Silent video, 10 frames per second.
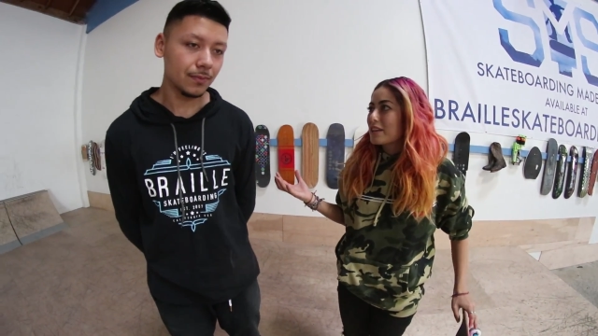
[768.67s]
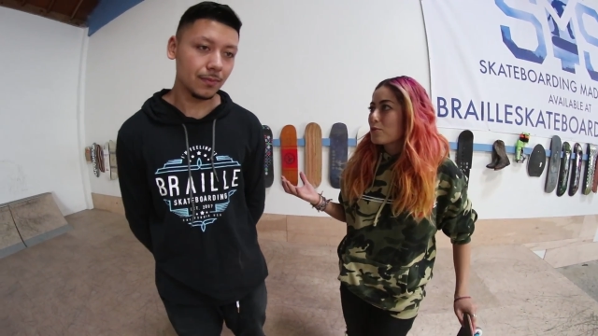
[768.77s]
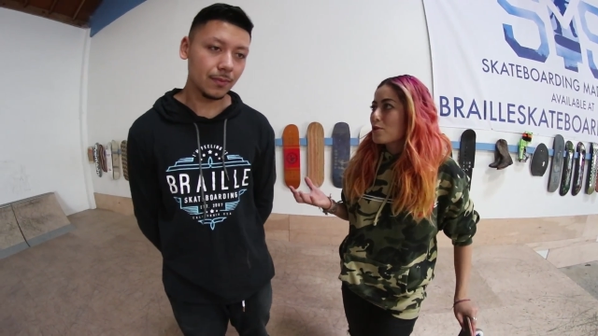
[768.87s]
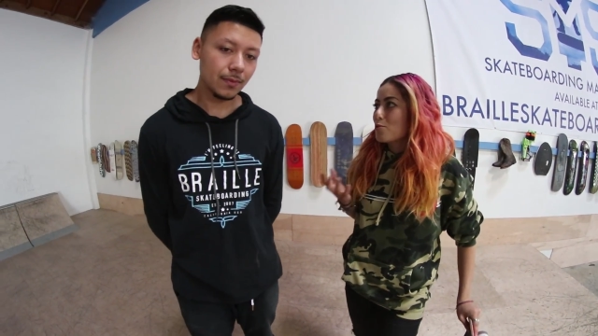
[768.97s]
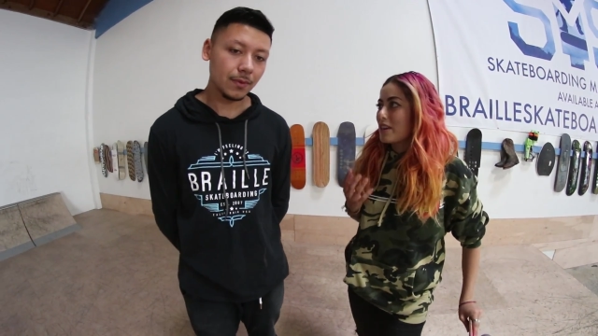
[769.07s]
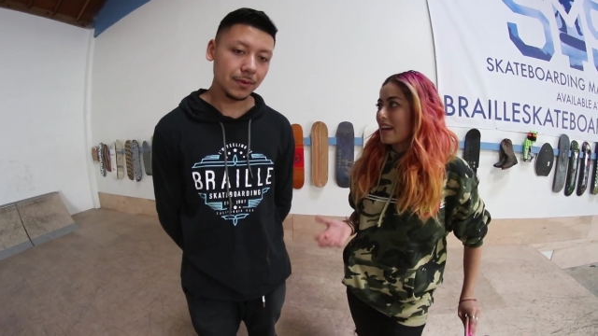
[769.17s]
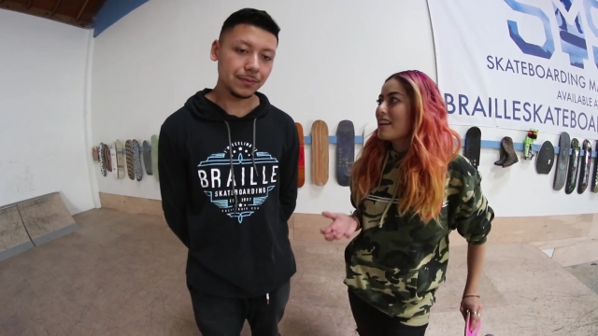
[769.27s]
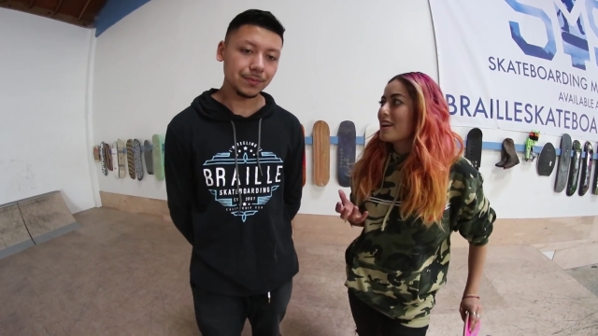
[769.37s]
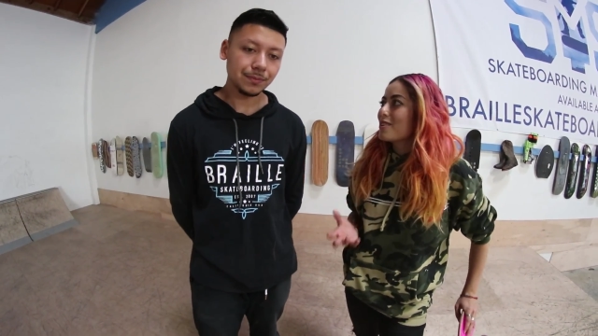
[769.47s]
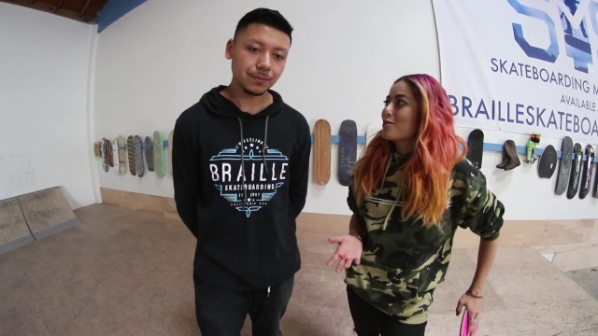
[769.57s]
Speaker 1: guess, when you
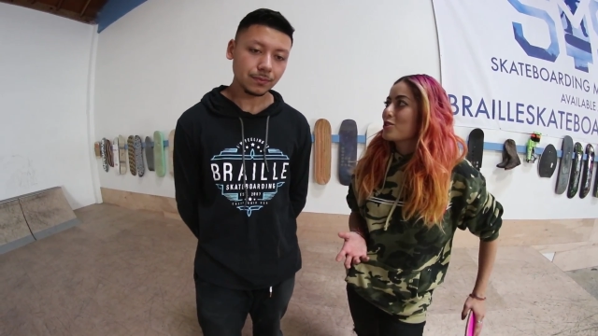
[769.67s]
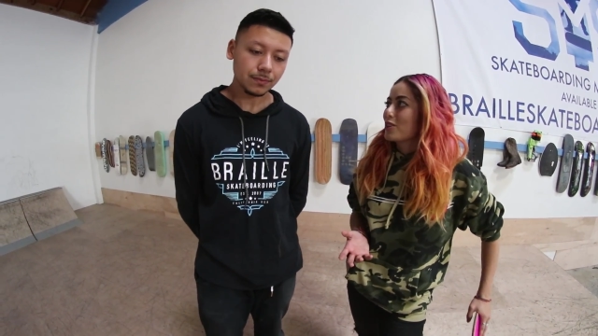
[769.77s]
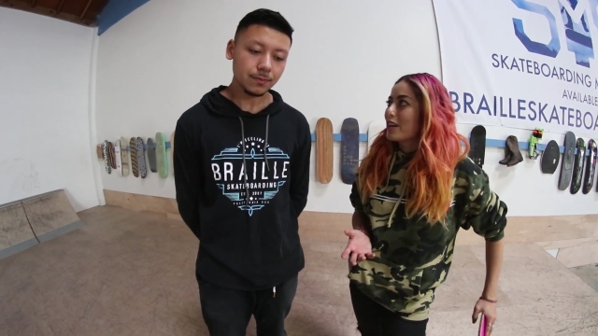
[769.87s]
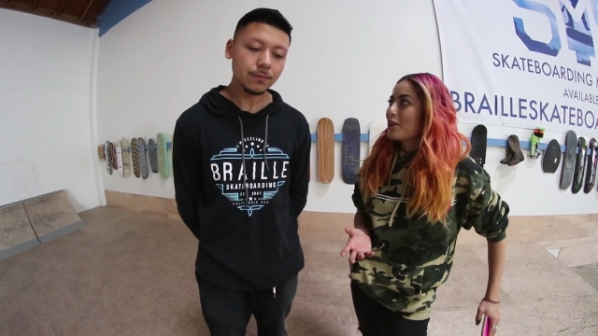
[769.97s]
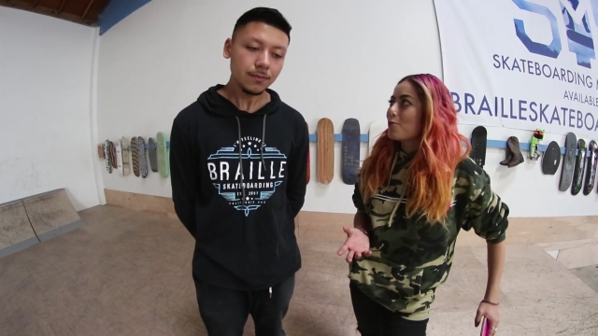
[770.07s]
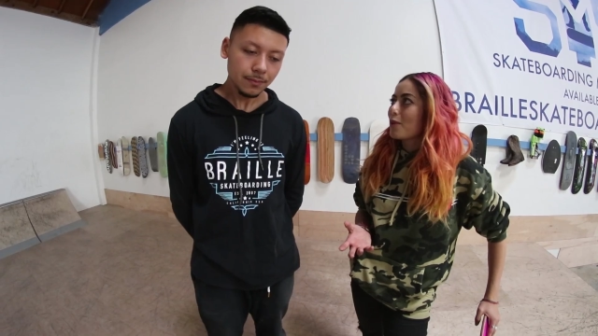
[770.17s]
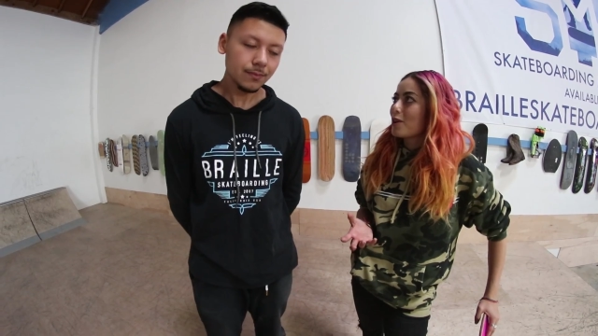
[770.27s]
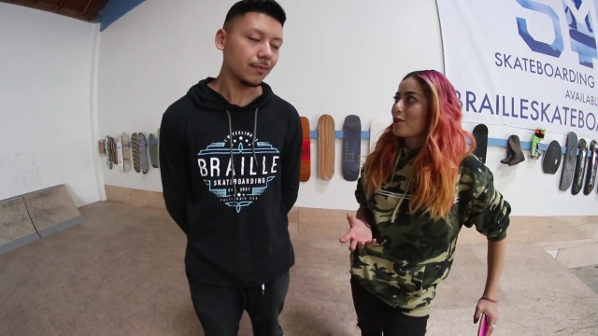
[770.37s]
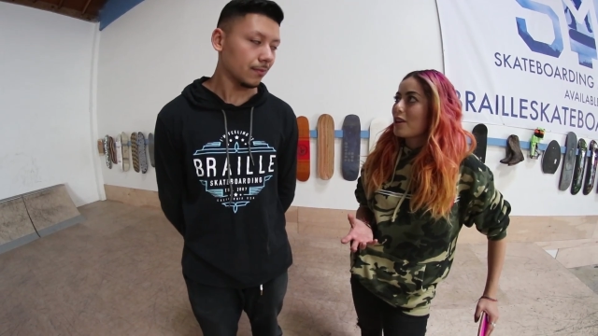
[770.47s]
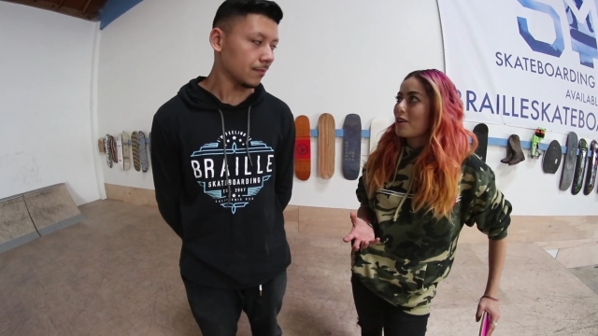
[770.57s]
get a new trick
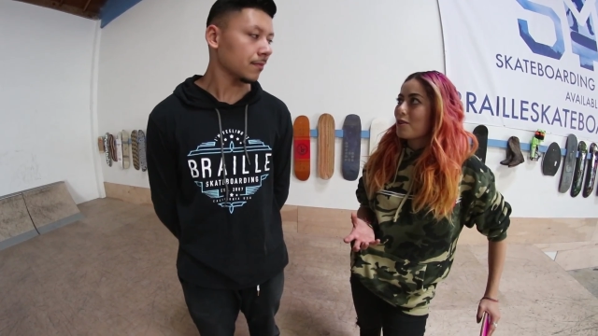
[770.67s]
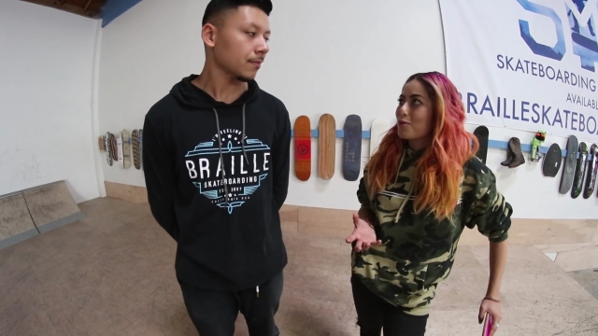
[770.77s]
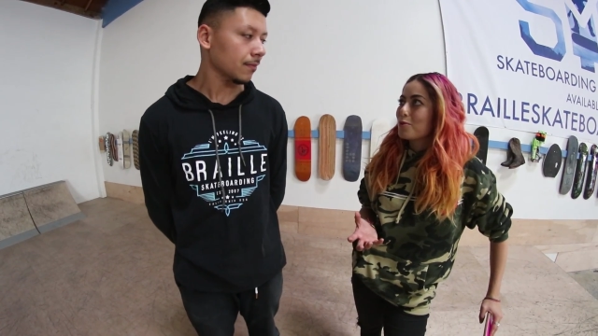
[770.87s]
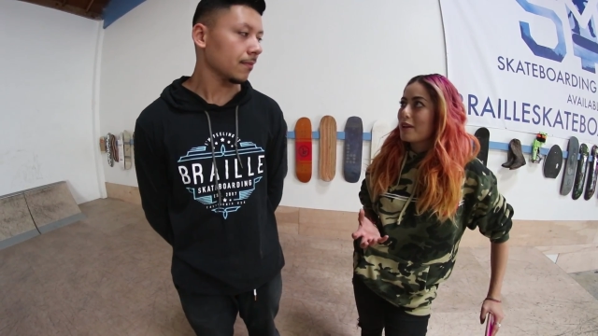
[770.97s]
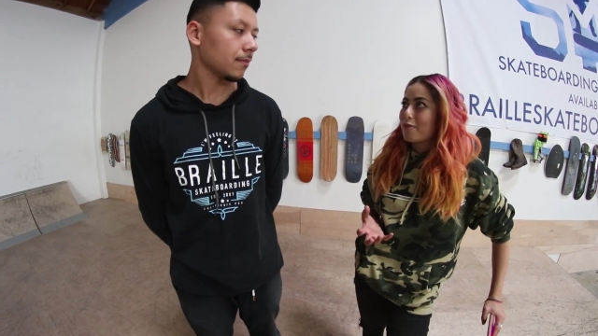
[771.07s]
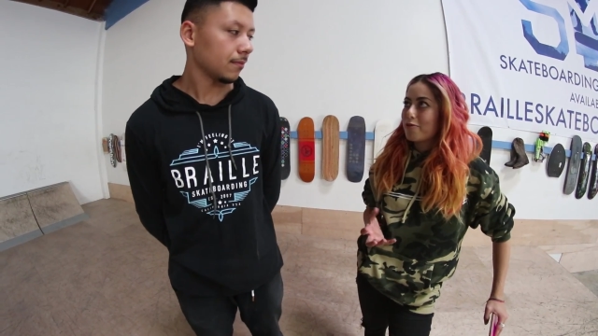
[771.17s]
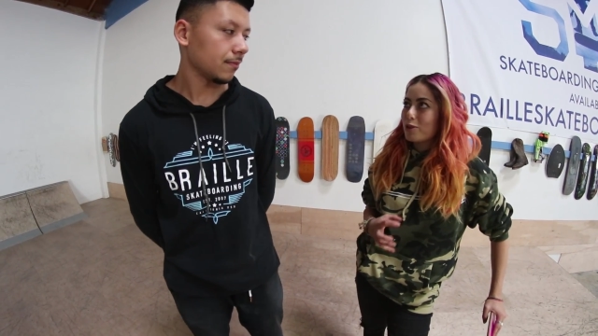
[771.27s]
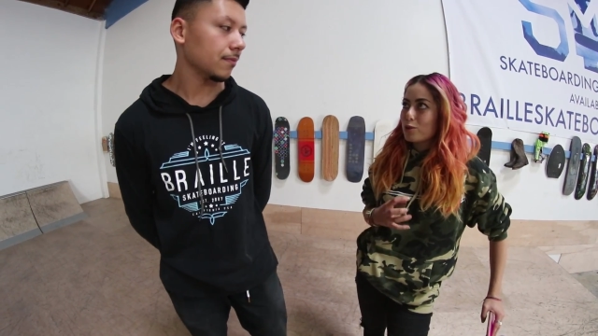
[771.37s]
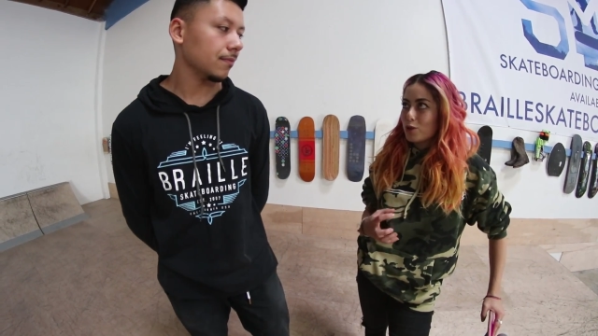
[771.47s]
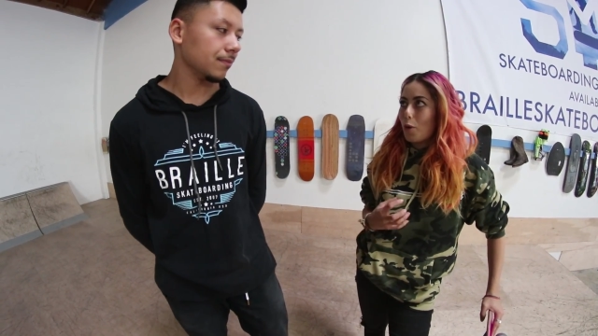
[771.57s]
where you like
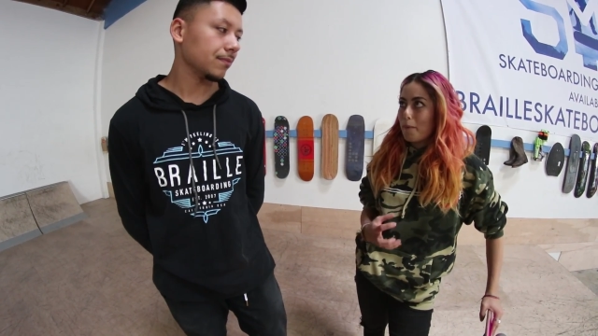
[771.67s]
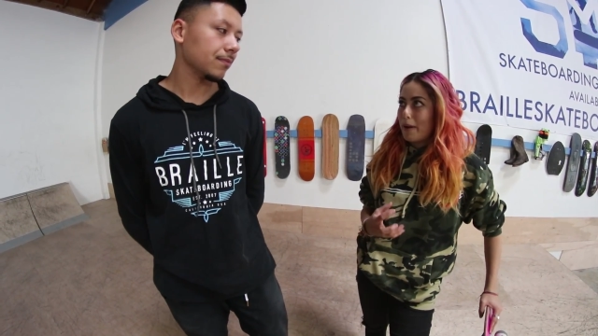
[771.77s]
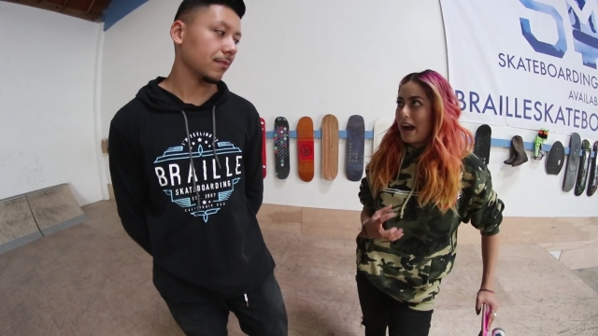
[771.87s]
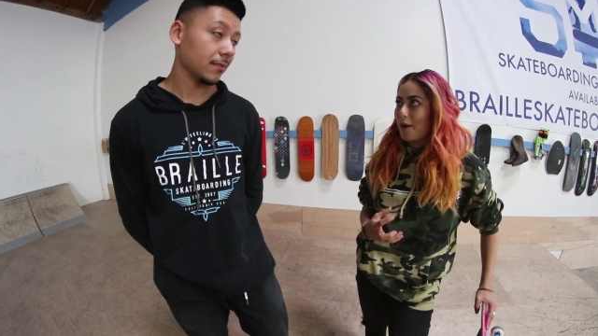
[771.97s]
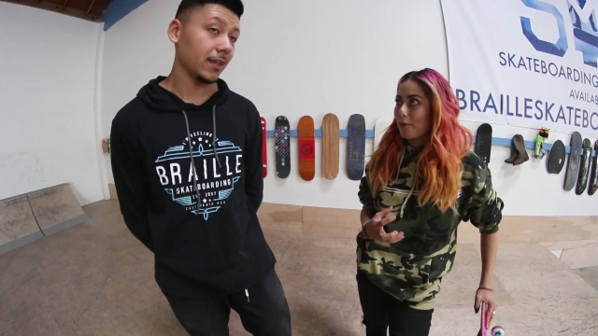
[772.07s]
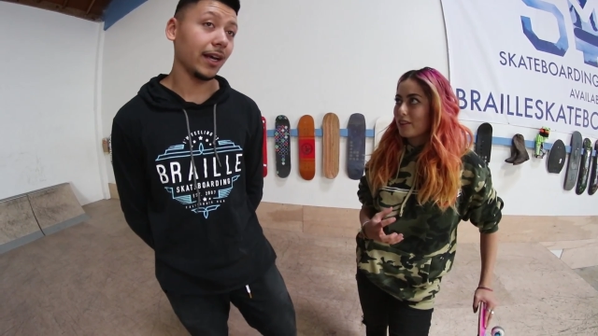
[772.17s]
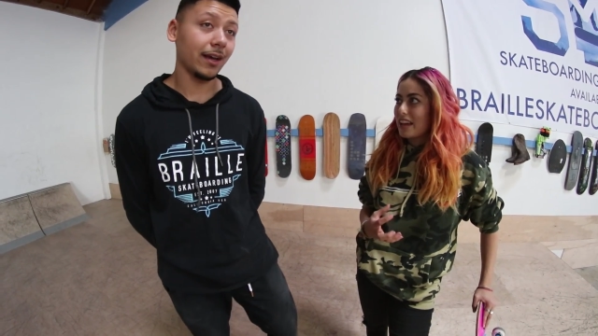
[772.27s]
feel so empowered.